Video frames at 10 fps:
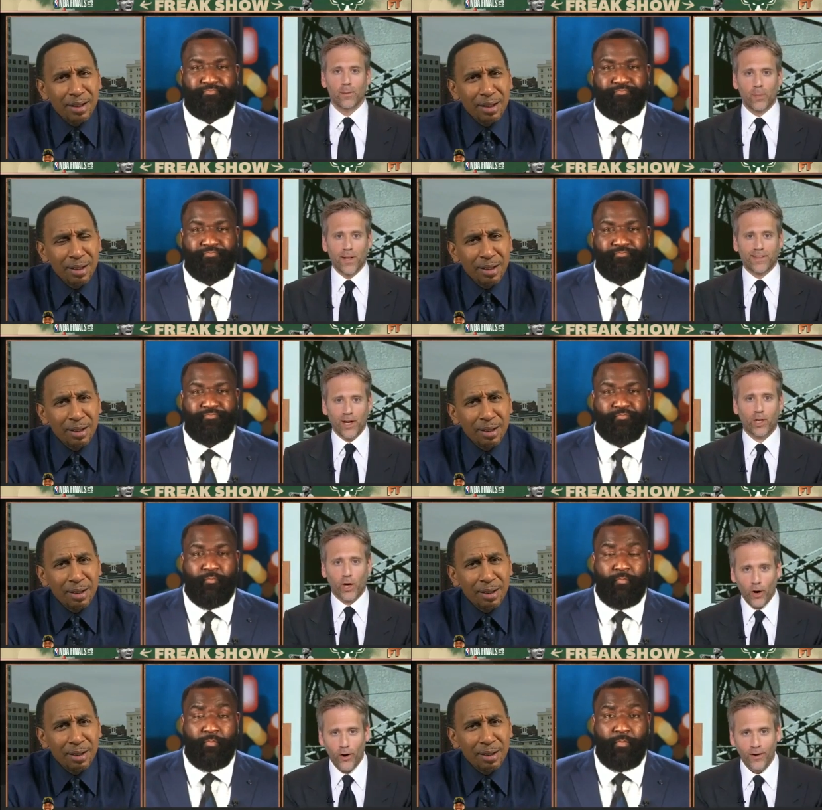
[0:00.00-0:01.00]
Speaker 1: But it did
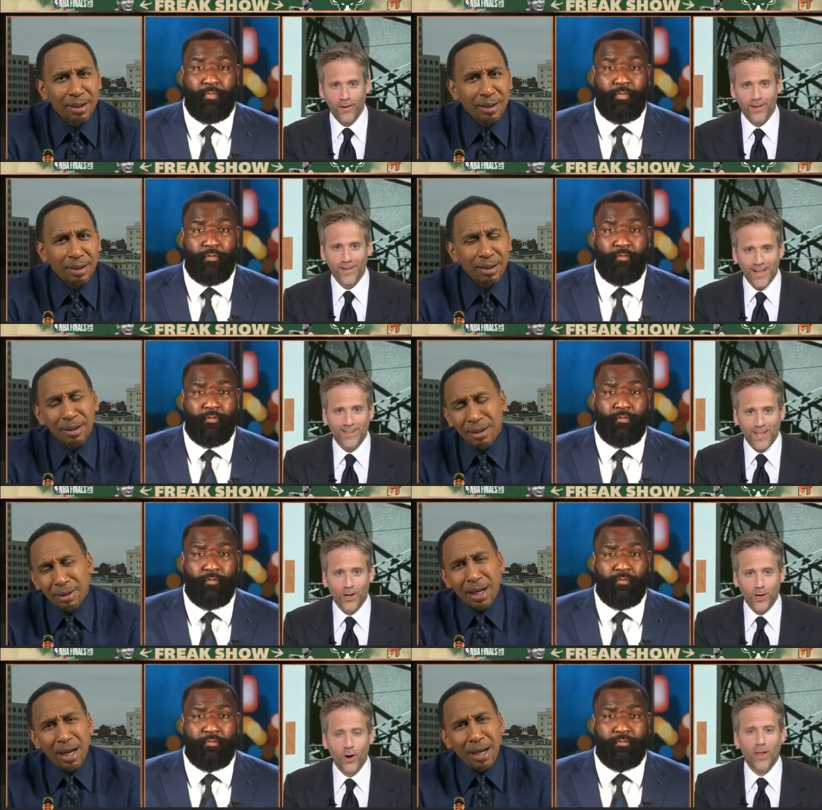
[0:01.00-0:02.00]
occur. It did
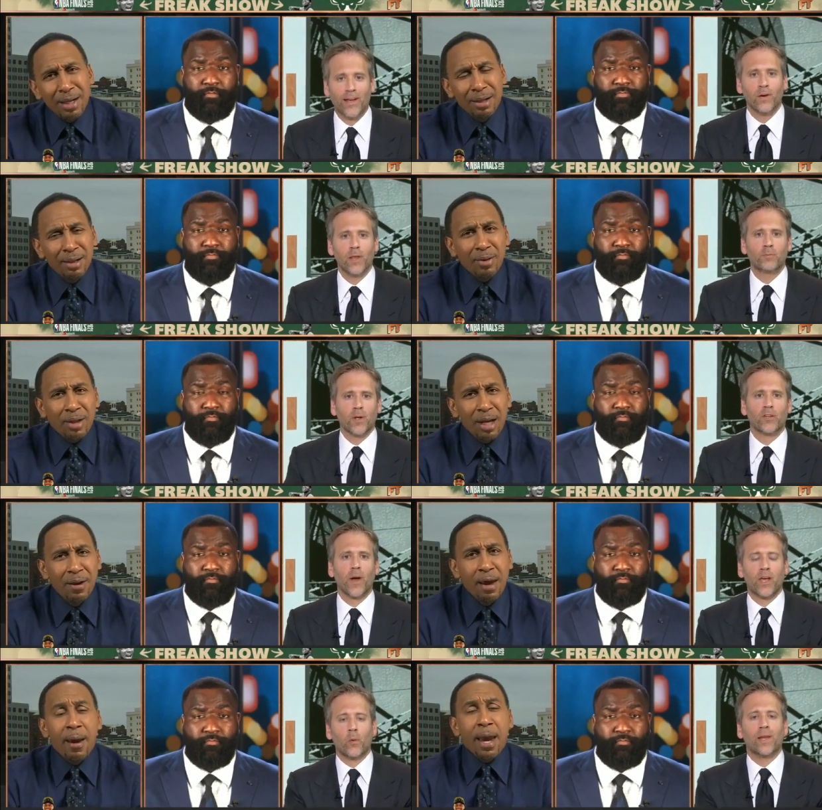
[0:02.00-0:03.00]
occur. Like, let's okay. put it this
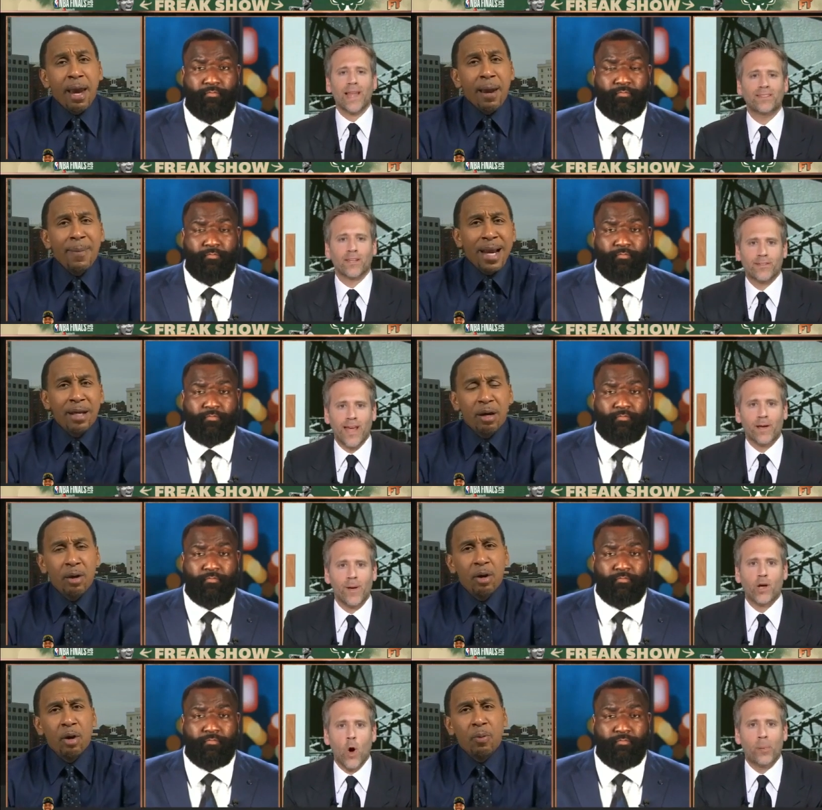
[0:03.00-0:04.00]
way: Can we let and, this
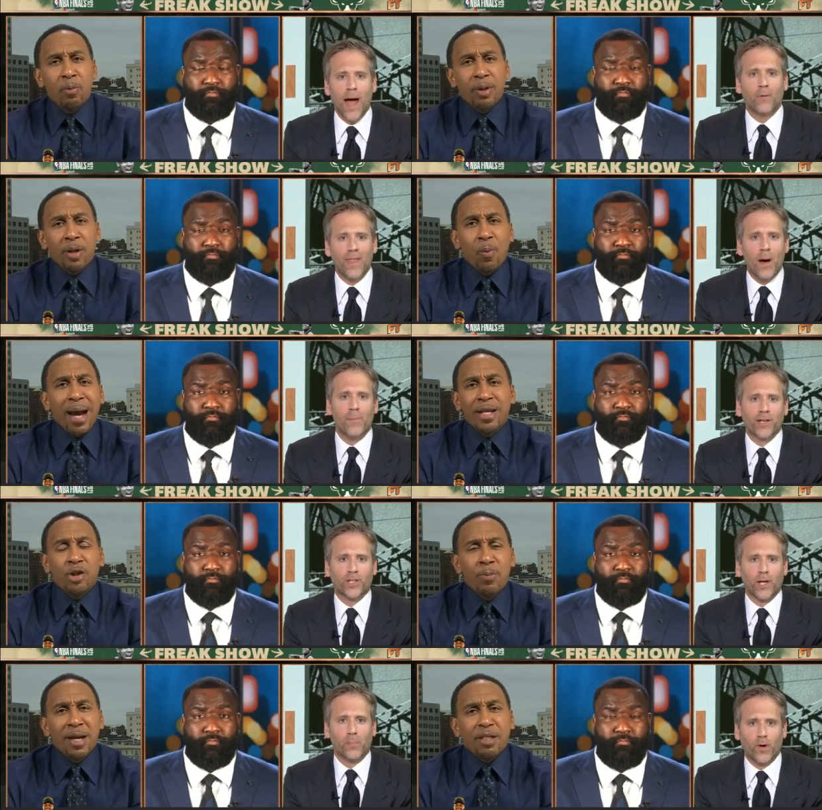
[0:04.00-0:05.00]
segment go by without
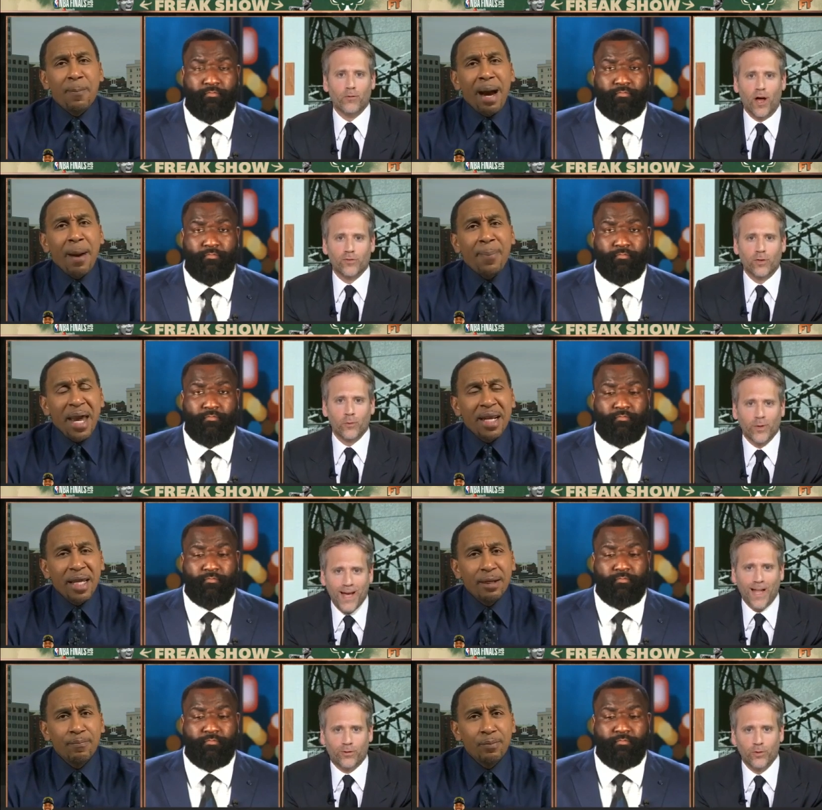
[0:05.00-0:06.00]
mentioning mention Bill Bob Russell? Pettit? You
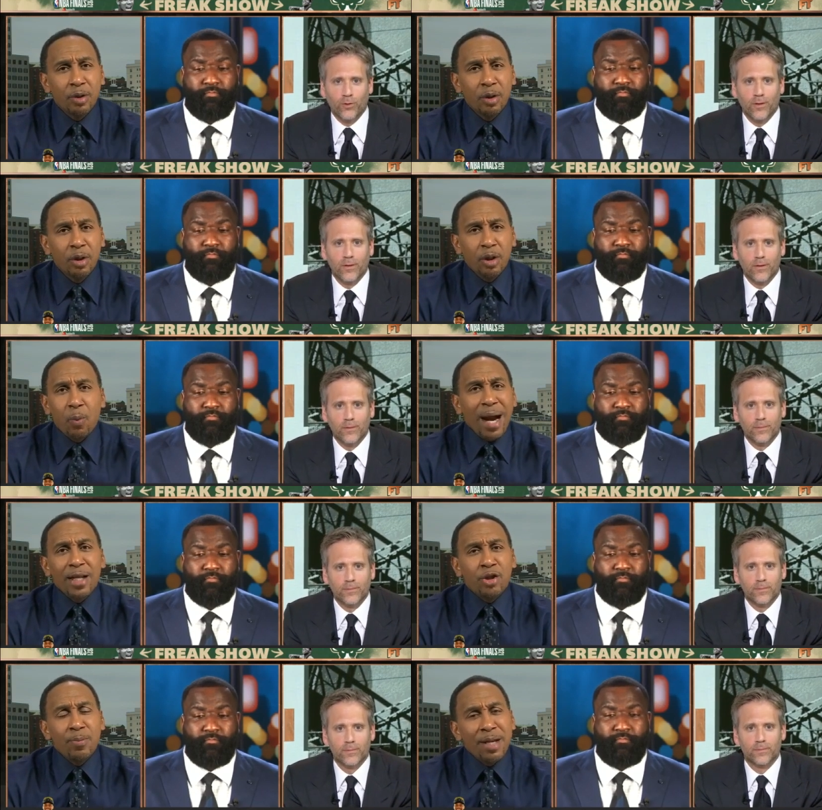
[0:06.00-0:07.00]
got
Speaker 2: to. Then why
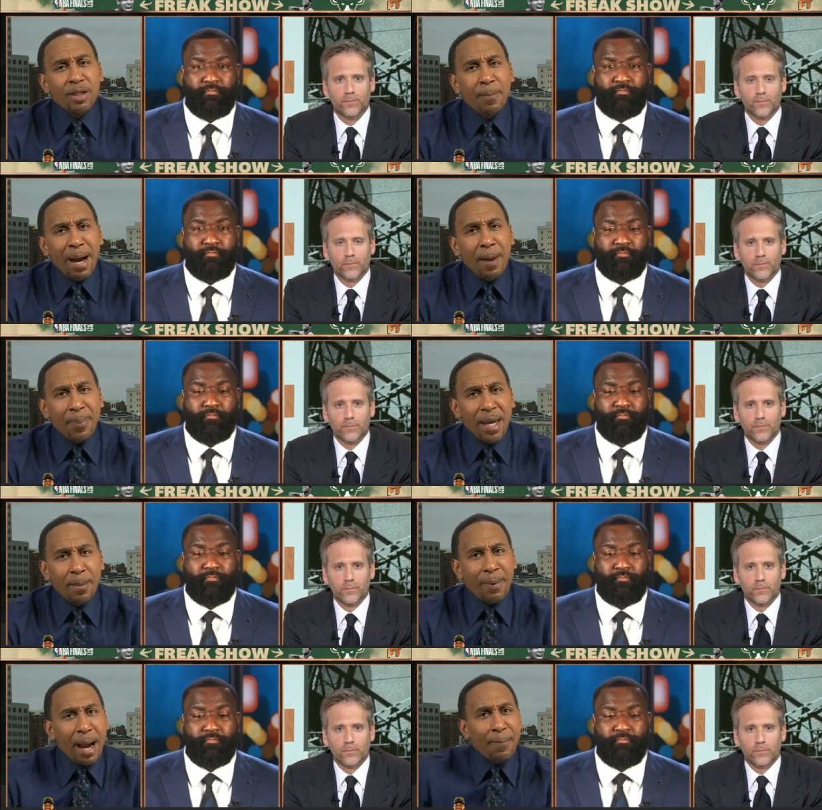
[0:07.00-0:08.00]
didn't you mention Bob
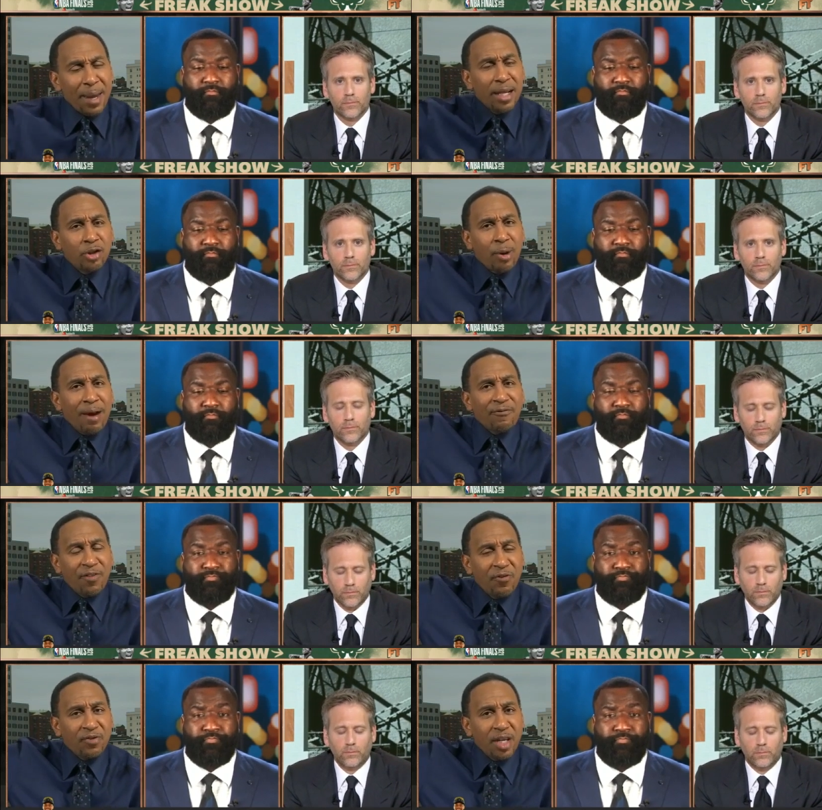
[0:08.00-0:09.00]
Pettit? Bob Pettit dropped
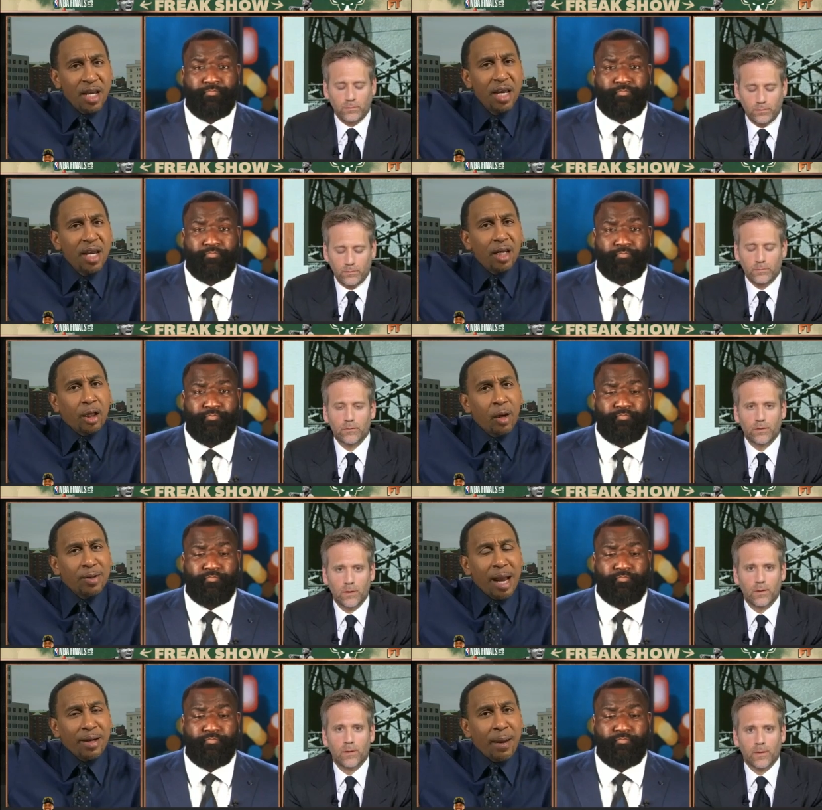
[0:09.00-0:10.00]
50 in a
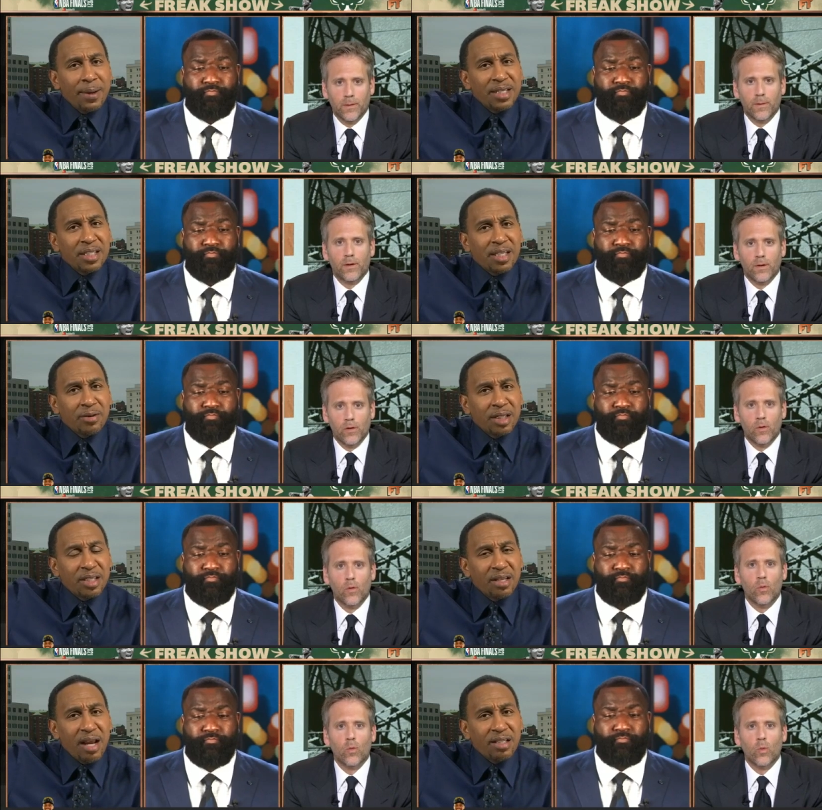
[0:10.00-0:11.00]
closeout game against the
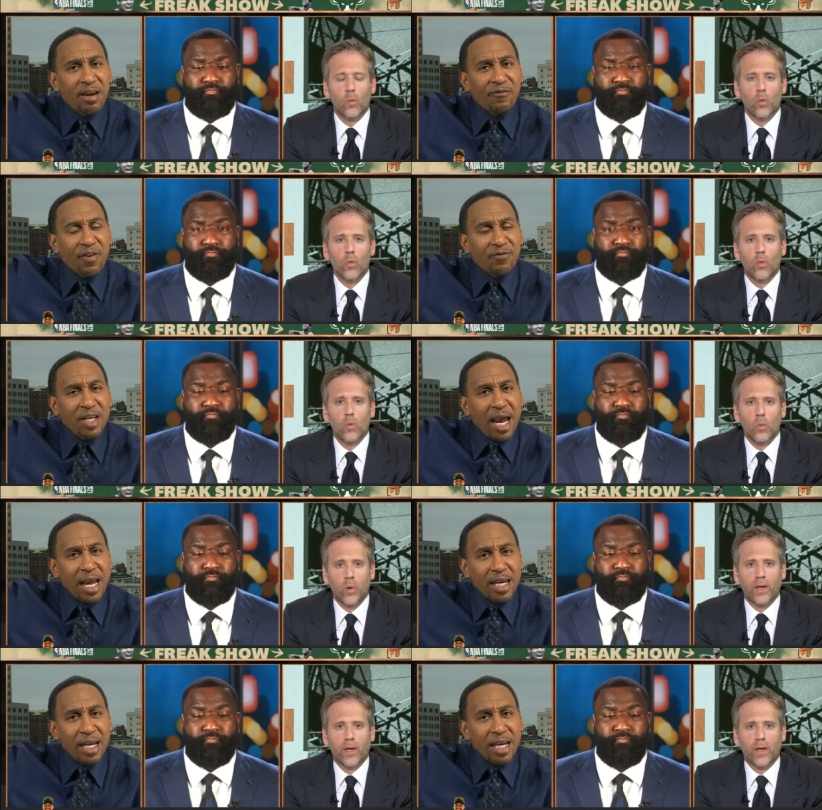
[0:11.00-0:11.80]
Celtics in 1958. We